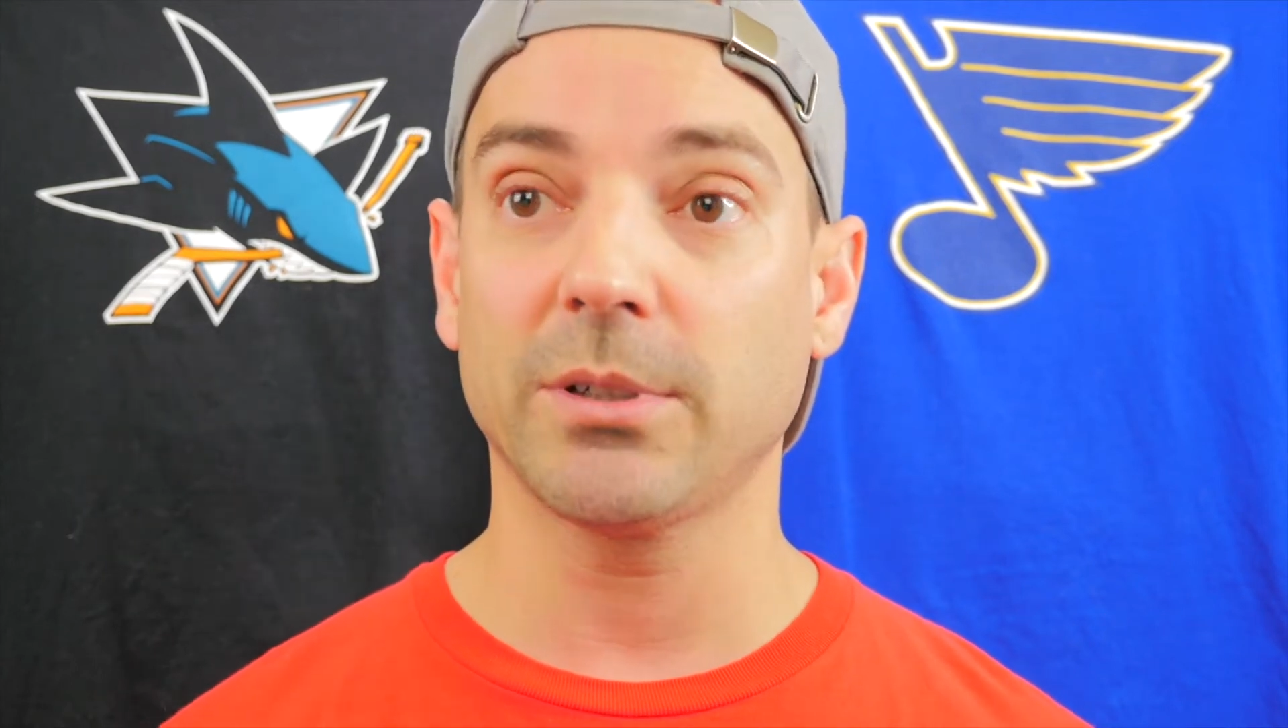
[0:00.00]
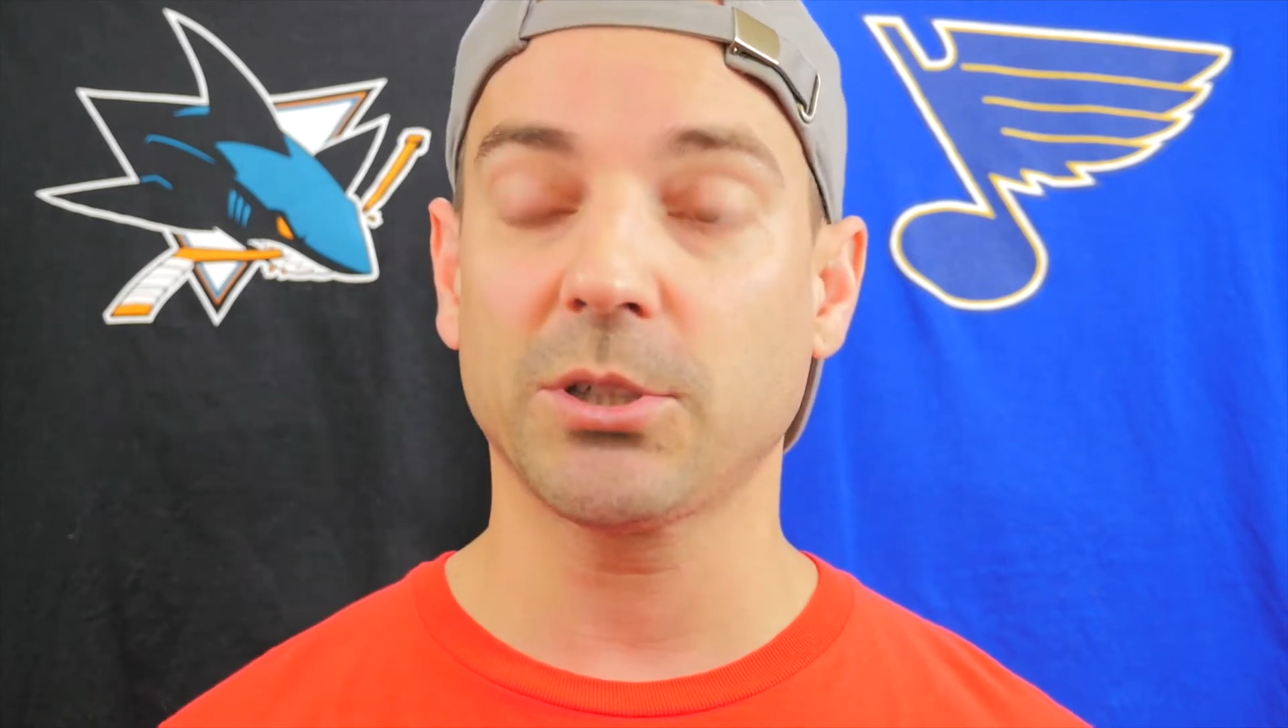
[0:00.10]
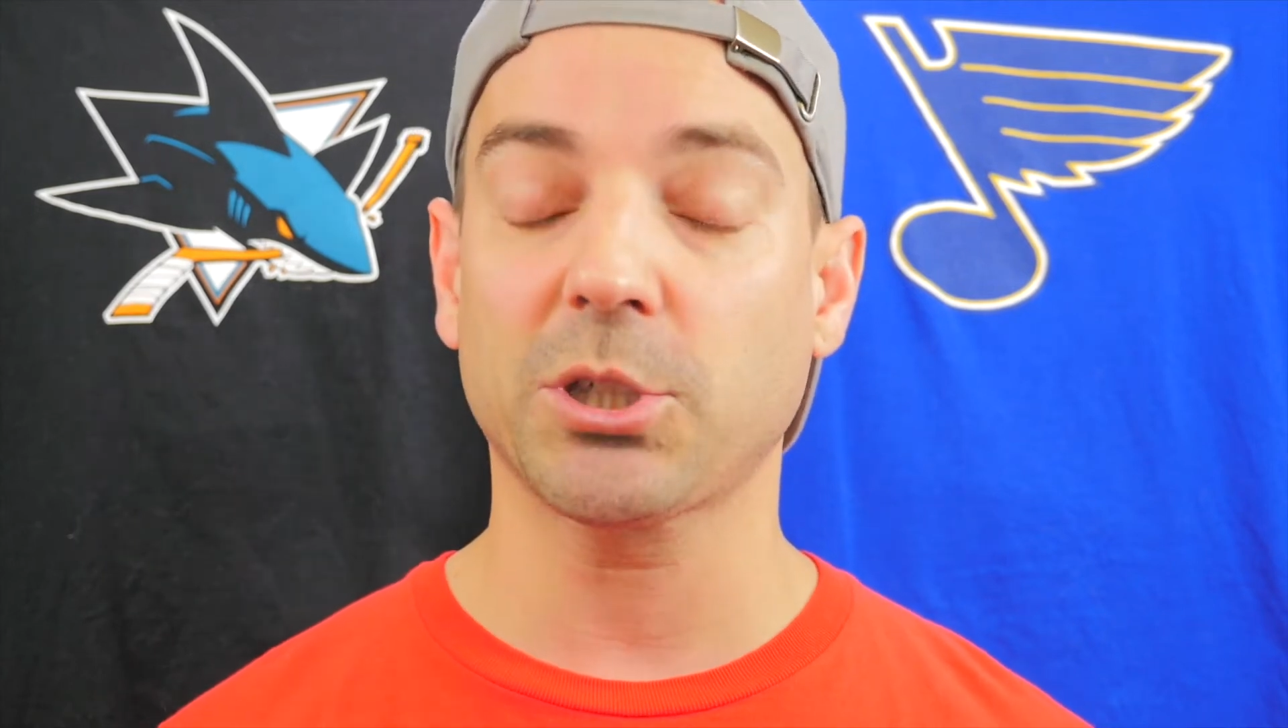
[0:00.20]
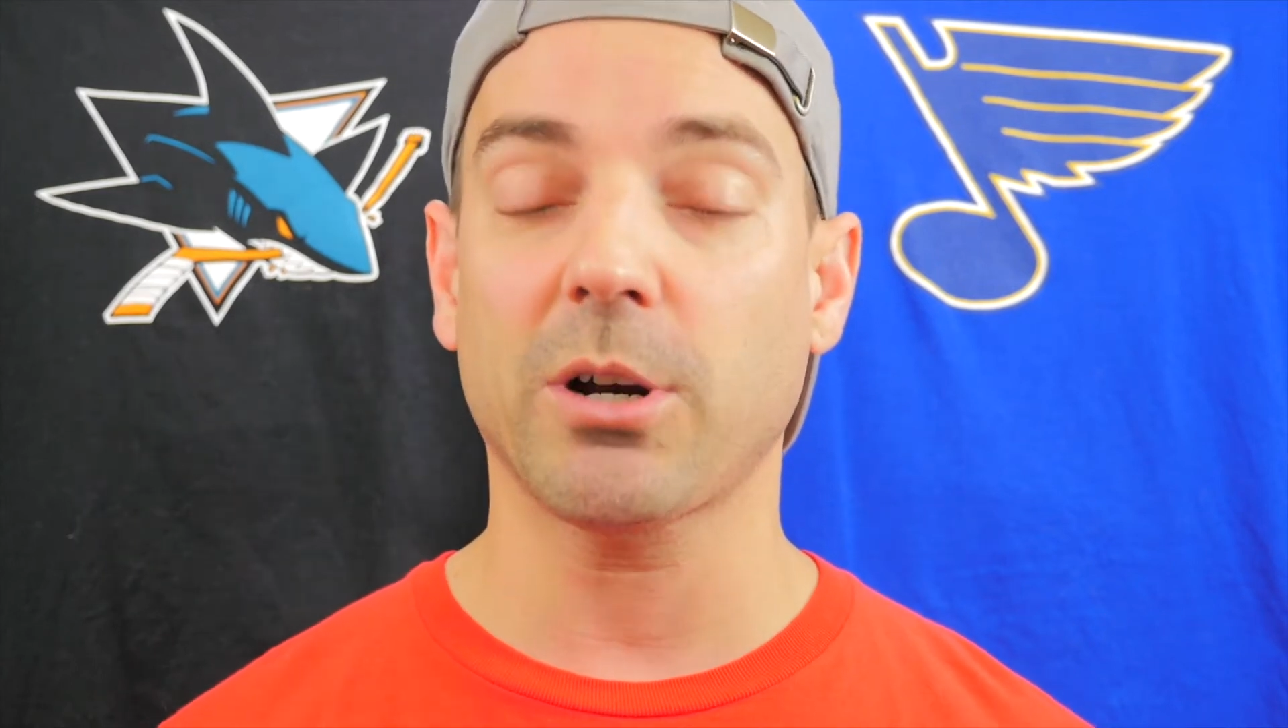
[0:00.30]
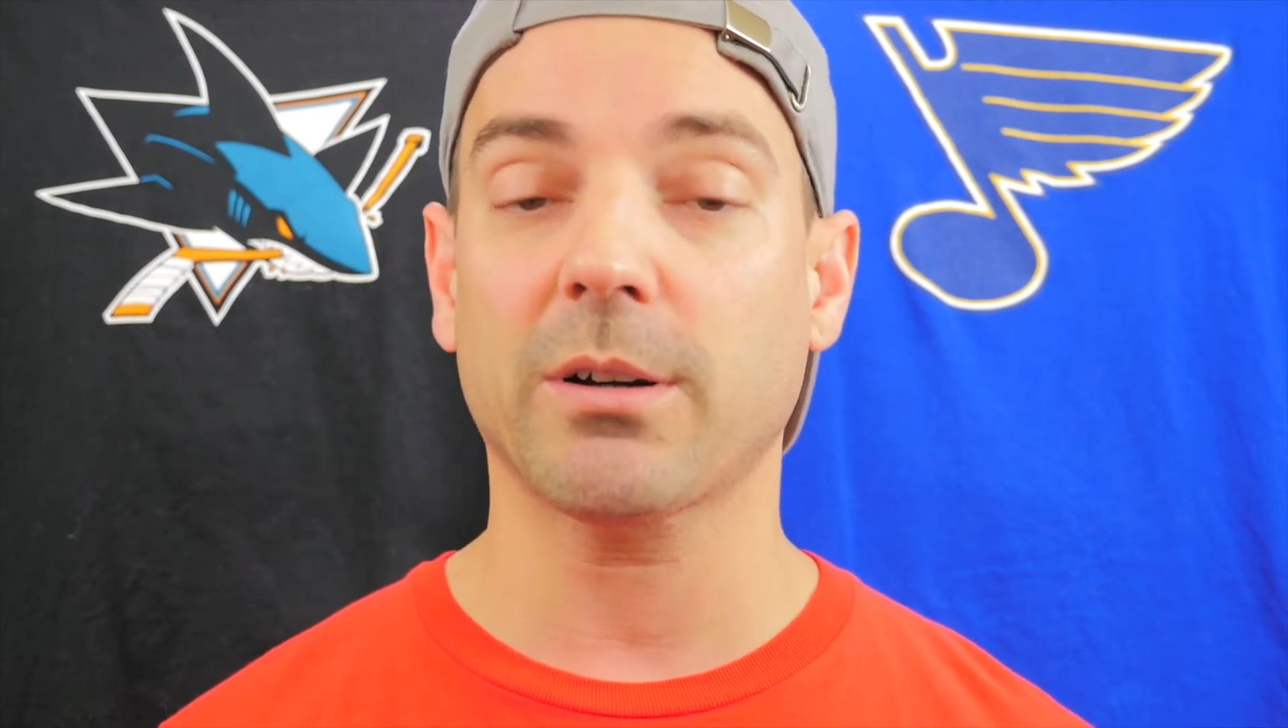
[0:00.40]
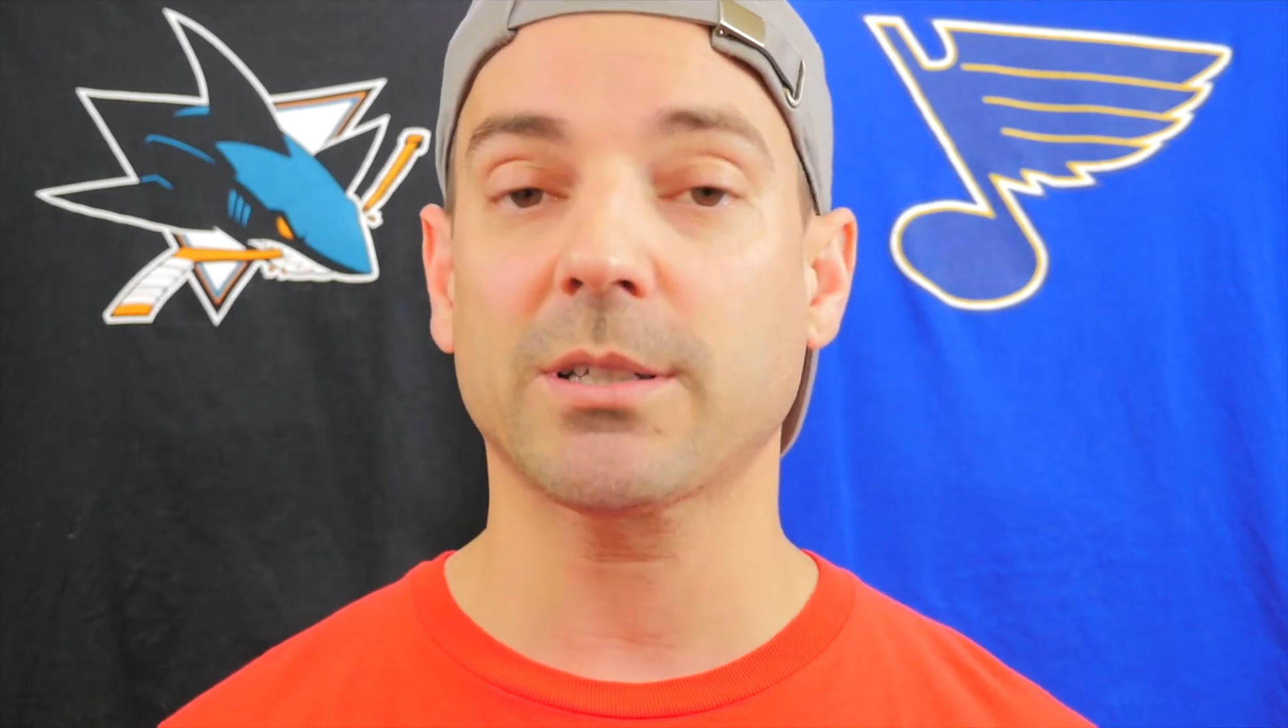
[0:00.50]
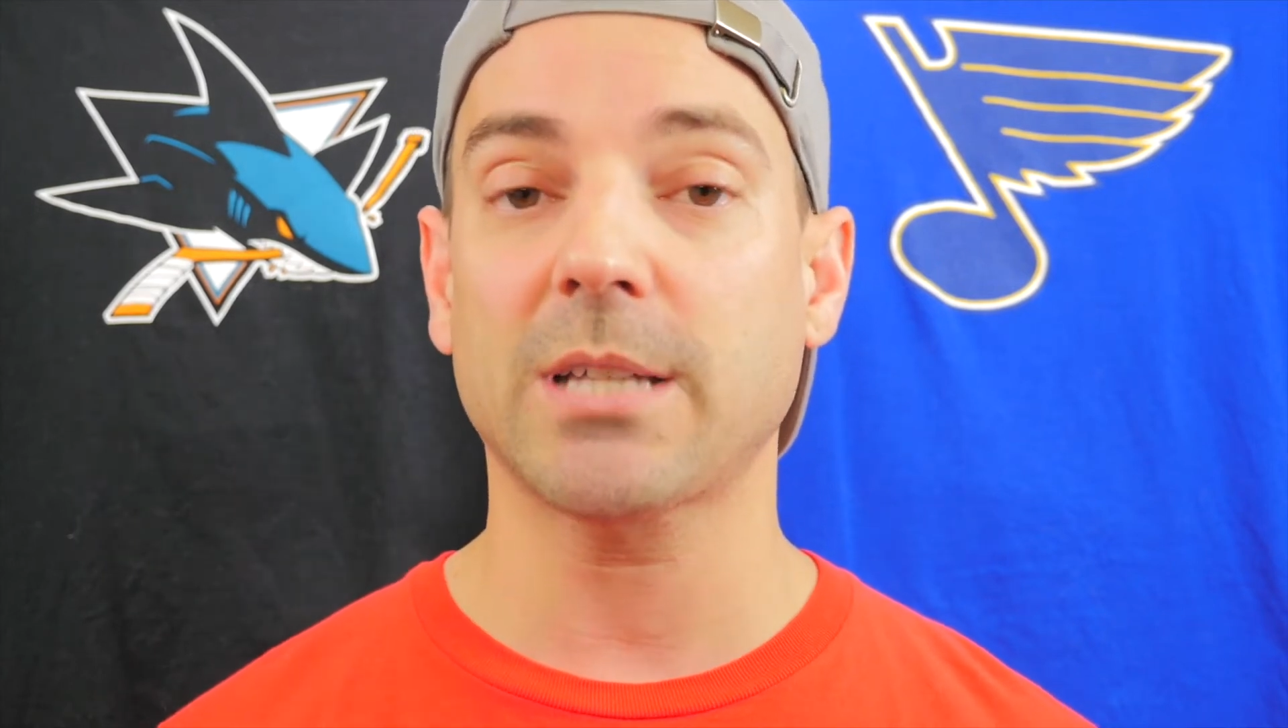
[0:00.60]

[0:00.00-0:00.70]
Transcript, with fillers: Sharks